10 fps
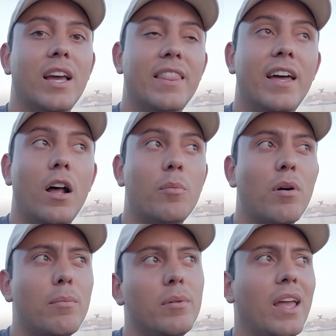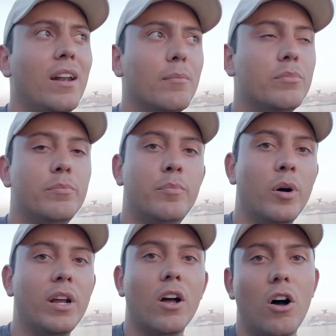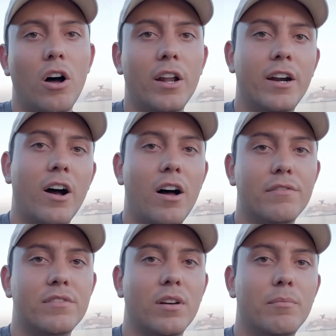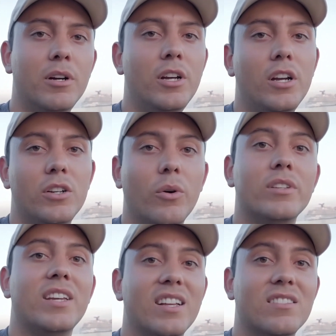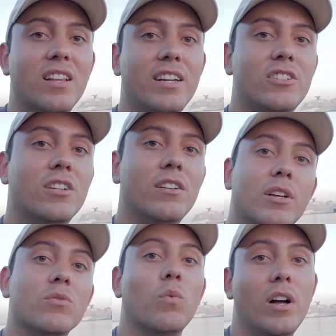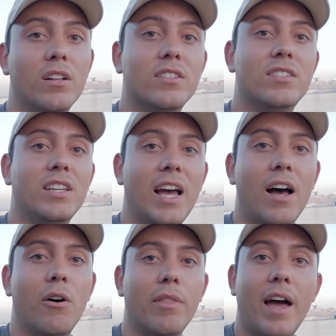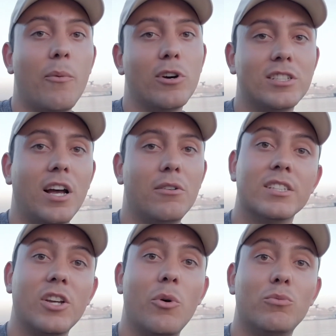And then I'll probably end up putting on and off some noise cancellation as well to see how that works out. Let's go.